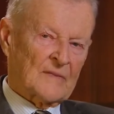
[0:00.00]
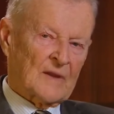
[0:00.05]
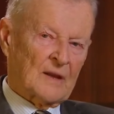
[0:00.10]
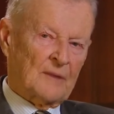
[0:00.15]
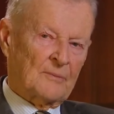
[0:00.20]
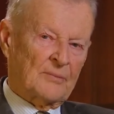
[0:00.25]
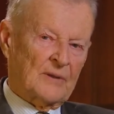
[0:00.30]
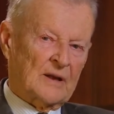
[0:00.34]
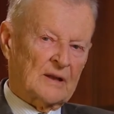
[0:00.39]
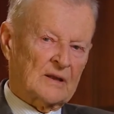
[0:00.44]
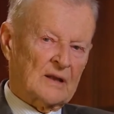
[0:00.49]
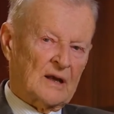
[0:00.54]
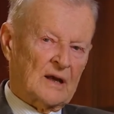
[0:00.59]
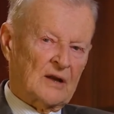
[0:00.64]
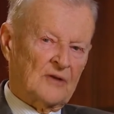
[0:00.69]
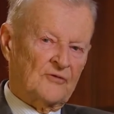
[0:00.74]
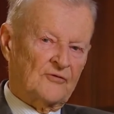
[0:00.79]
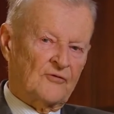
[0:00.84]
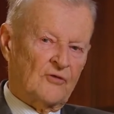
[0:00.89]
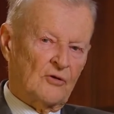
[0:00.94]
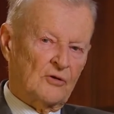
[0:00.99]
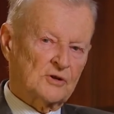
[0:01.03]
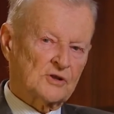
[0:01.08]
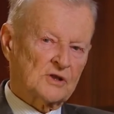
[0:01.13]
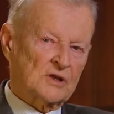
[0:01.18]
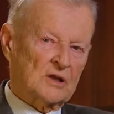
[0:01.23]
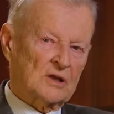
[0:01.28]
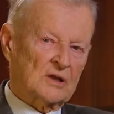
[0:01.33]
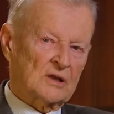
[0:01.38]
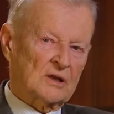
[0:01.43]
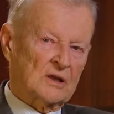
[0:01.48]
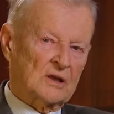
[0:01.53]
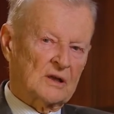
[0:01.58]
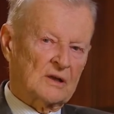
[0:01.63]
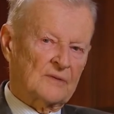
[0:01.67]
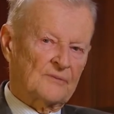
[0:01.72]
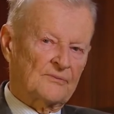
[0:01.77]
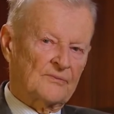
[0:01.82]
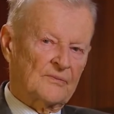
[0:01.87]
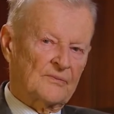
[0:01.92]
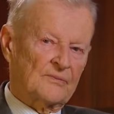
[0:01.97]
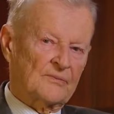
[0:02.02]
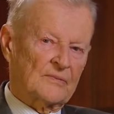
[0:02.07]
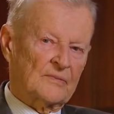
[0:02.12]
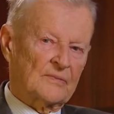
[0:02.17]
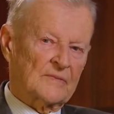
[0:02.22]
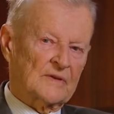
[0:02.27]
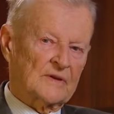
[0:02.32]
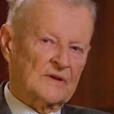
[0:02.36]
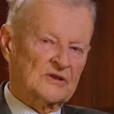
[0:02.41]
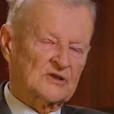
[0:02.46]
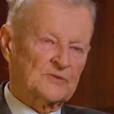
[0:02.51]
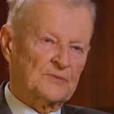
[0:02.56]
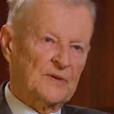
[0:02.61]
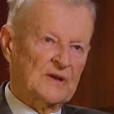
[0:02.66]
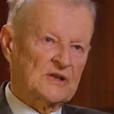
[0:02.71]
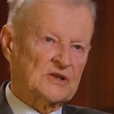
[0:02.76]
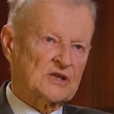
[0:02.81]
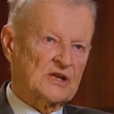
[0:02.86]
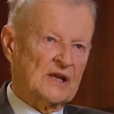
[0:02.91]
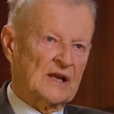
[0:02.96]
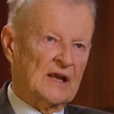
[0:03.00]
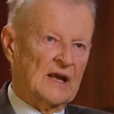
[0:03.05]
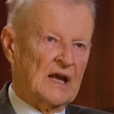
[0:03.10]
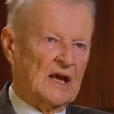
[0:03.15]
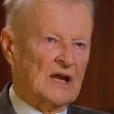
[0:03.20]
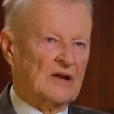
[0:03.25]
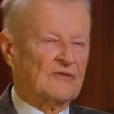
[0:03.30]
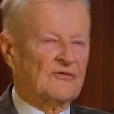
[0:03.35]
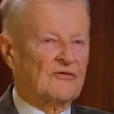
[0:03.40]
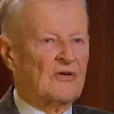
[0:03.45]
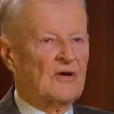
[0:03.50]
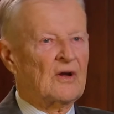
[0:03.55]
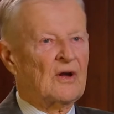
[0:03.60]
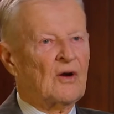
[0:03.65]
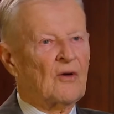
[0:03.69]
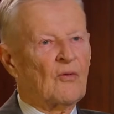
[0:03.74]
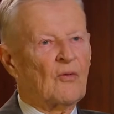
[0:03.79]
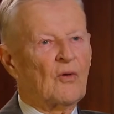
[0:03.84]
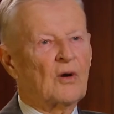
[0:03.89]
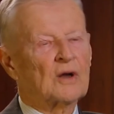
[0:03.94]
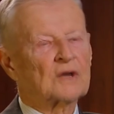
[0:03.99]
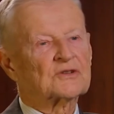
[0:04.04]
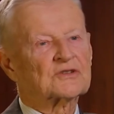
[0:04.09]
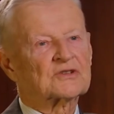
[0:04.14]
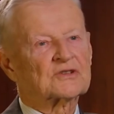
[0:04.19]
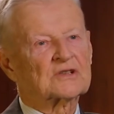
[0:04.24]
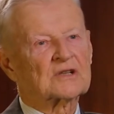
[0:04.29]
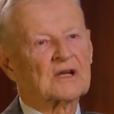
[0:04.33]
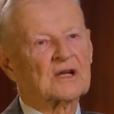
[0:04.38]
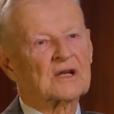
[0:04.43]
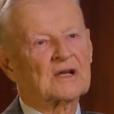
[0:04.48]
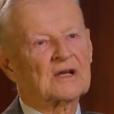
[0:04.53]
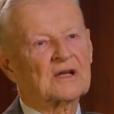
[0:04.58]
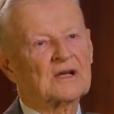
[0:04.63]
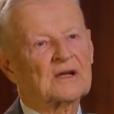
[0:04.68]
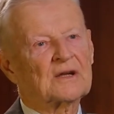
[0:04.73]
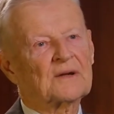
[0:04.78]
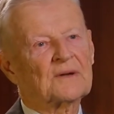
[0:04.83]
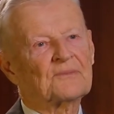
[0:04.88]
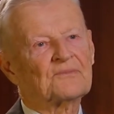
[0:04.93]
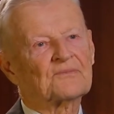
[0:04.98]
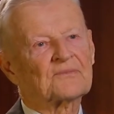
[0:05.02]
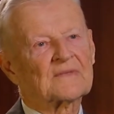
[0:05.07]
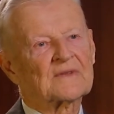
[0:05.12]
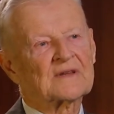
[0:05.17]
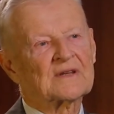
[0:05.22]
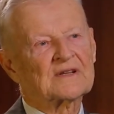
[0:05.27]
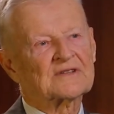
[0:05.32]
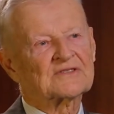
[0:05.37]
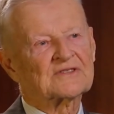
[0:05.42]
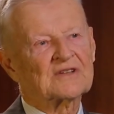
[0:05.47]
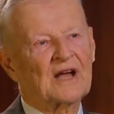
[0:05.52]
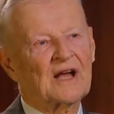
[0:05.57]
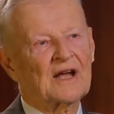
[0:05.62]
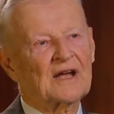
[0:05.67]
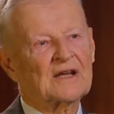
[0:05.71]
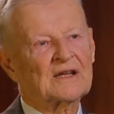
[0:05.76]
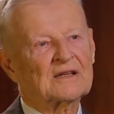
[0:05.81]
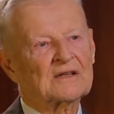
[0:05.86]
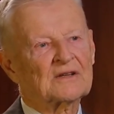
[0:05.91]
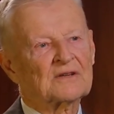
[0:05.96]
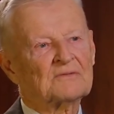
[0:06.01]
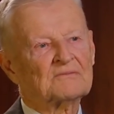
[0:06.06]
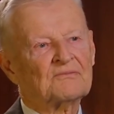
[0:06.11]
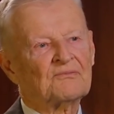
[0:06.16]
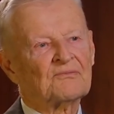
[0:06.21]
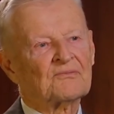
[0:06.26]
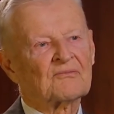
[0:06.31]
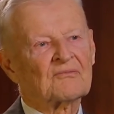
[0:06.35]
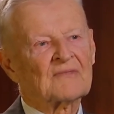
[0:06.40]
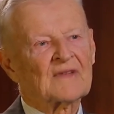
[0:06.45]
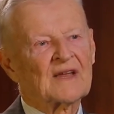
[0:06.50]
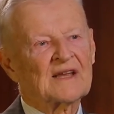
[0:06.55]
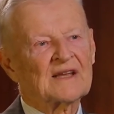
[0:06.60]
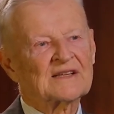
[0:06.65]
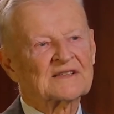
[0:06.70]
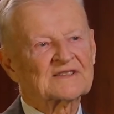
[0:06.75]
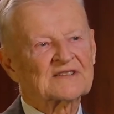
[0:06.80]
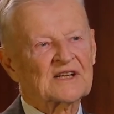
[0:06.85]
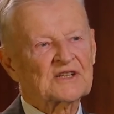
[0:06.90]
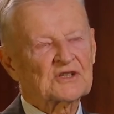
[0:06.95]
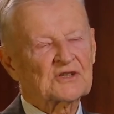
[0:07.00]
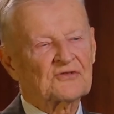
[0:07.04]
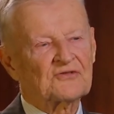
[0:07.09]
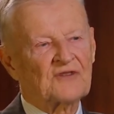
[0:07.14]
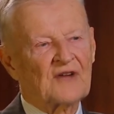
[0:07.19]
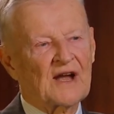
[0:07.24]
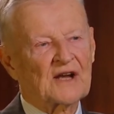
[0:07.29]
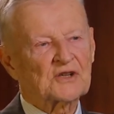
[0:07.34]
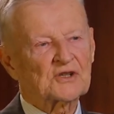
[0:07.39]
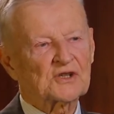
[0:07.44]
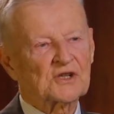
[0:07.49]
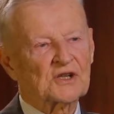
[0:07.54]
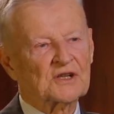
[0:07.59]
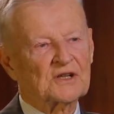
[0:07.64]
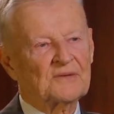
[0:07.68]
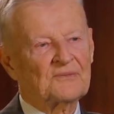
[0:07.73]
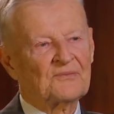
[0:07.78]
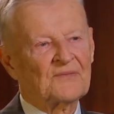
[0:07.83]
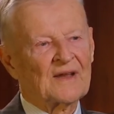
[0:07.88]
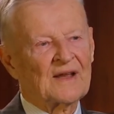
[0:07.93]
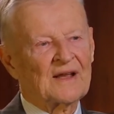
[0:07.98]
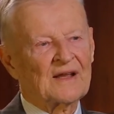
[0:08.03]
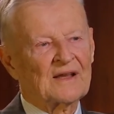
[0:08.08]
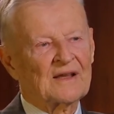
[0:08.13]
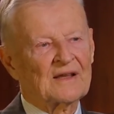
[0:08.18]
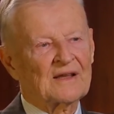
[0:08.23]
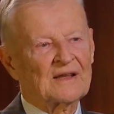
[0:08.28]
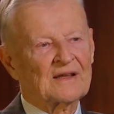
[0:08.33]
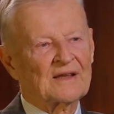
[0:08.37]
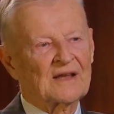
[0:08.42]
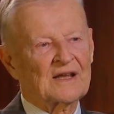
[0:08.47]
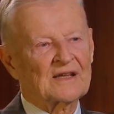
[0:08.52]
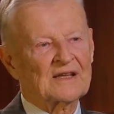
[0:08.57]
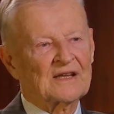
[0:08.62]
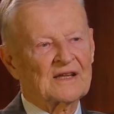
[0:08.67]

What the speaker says: But unfortunately, the speech he gave was designed in such a fashion that